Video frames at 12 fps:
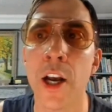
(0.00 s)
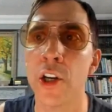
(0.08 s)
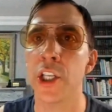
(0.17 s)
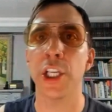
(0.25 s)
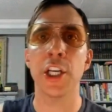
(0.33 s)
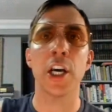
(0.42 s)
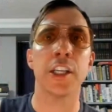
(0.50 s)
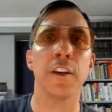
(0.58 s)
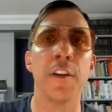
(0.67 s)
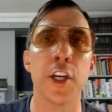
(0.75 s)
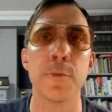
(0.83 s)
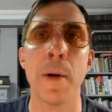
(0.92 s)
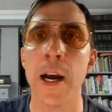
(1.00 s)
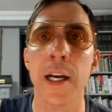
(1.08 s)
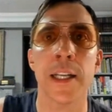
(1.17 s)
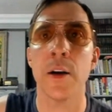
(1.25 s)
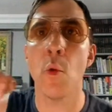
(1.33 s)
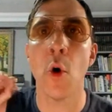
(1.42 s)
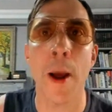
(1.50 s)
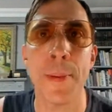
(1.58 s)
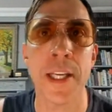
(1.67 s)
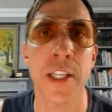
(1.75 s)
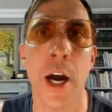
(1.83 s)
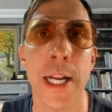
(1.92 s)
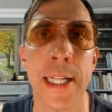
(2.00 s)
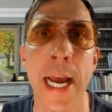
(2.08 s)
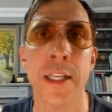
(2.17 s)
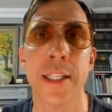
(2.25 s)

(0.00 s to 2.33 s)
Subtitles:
because a dirty fishmonger didn't wipe a side down,